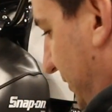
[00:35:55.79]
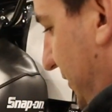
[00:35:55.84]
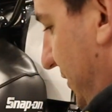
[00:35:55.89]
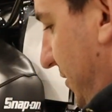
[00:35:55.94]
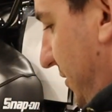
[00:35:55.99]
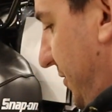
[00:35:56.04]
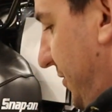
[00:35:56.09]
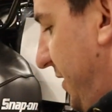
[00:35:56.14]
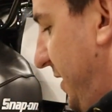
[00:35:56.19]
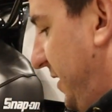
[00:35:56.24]

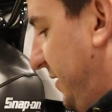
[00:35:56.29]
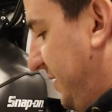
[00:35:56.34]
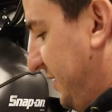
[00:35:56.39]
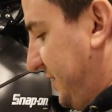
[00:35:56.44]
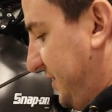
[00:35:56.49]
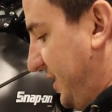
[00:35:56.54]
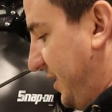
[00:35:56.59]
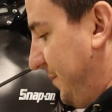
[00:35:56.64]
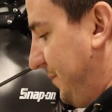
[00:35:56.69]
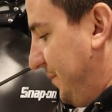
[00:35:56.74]
start cleaning
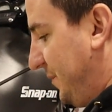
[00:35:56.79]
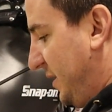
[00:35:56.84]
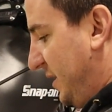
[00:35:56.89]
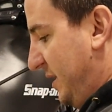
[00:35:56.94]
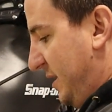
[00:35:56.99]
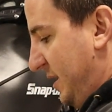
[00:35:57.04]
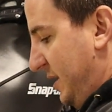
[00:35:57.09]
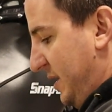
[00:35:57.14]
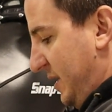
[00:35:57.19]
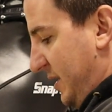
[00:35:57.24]
this up.
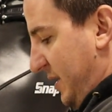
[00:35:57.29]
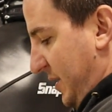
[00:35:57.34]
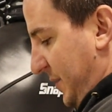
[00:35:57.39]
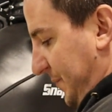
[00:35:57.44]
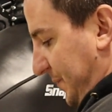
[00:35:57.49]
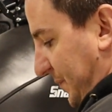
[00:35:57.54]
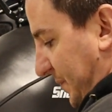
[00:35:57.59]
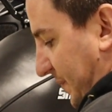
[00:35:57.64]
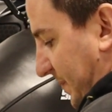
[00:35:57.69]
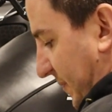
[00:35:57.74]

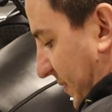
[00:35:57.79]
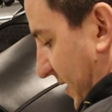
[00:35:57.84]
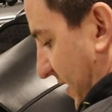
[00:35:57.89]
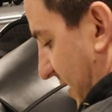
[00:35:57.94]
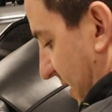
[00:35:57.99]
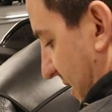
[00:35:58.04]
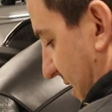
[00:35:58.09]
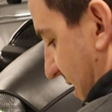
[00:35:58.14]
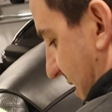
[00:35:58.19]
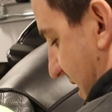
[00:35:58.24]

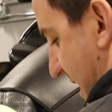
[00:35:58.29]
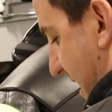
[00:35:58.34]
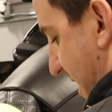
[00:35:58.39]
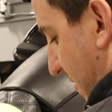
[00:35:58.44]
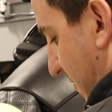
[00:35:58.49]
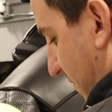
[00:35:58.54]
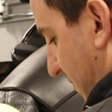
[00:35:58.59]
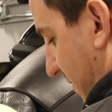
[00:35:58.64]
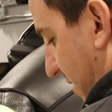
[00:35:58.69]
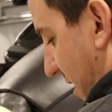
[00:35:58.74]

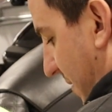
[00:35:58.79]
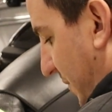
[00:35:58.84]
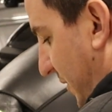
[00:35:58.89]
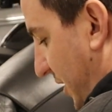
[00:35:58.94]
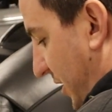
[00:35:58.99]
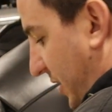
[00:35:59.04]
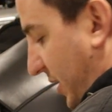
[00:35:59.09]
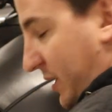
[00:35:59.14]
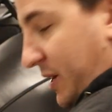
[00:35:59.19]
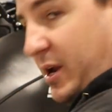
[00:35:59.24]
Now, I'm
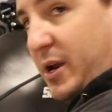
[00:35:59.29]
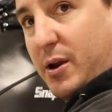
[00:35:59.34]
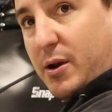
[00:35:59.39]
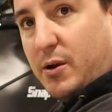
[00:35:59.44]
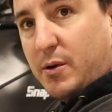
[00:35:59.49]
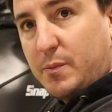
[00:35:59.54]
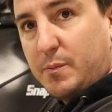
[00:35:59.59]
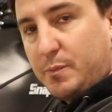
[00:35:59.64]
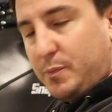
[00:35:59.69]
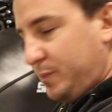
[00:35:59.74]
gonna
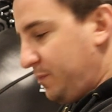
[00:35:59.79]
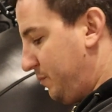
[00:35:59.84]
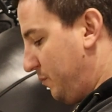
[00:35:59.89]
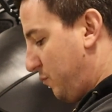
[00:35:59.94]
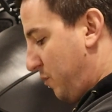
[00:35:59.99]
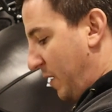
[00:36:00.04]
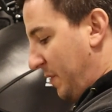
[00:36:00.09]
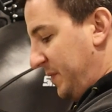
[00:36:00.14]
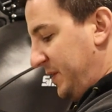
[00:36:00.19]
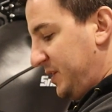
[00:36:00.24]

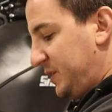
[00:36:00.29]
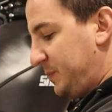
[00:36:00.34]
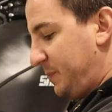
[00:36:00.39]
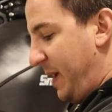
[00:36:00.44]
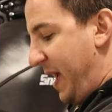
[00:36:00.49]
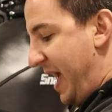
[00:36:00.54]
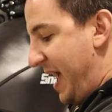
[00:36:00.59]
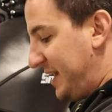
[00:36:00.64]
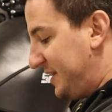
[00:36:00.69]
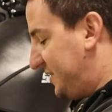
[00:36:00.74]
run these
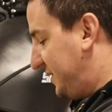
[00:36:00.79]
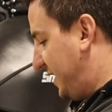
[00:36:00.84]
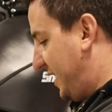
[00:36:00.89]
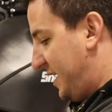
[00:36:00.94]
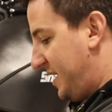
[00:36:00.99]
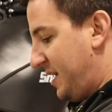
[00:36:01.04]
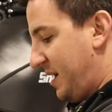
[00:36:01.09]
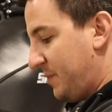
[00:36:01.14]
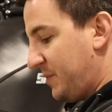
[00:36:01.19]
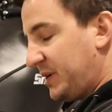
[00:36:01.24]
pads
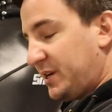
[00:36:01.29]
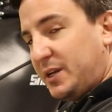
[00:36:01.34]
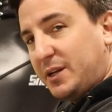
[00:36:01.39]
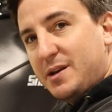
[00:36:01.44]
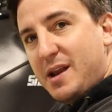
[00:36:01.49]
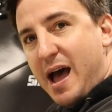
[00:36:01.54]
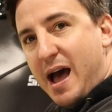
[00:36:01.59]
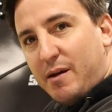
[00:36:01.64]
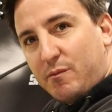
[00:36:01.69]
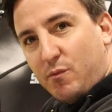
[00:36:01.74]
in. I'm gonna
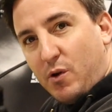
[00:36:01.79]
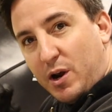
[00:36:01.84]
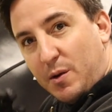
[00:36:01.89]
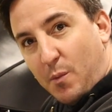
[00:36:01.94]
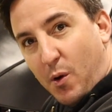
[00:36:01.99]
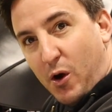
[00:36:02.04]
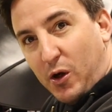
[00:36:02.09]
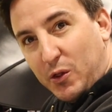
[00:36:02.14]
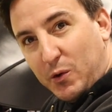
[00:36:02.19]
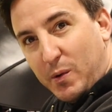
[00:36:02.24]
not run
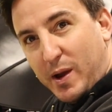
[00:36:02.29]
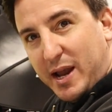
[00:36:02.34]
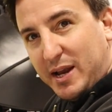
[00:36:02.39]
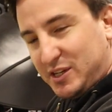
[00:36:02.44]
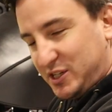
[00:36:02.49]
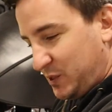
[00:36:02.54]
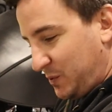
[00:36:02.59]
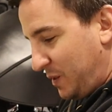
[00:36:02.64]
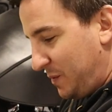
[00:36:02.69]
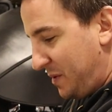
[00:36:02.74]
them all the way. I
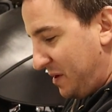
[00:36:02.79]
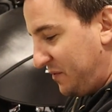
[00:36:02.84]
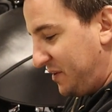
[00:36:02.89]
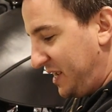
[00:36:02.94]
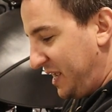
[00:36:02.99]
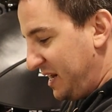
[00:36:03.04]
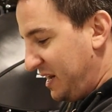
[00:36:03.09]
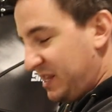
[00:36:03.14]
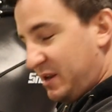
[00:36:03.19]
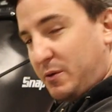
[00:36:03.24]
still wanna be able to
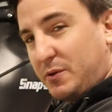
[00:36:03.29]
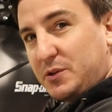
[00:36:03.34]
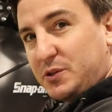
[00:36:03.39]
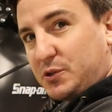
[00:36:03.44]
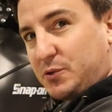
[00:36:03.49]
get in there with a